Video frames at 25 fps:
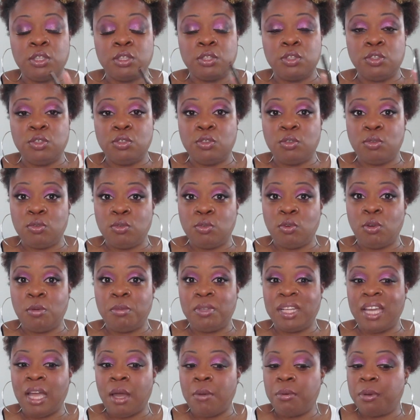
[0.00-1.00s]
because you know
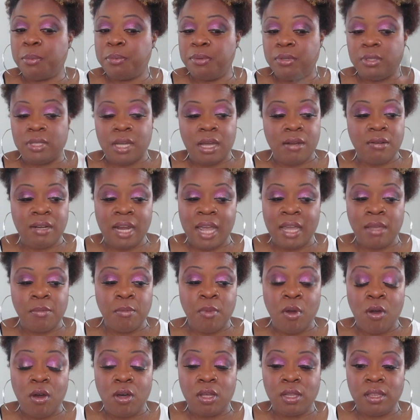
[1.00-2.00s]
normally I would have pulled out Night
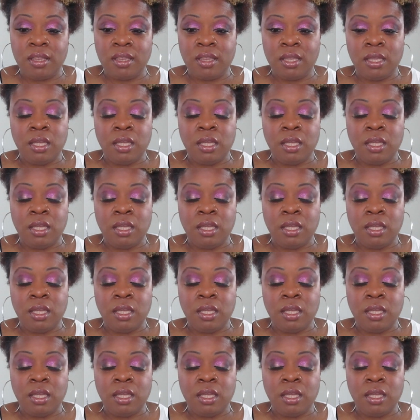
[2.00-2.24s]
Moth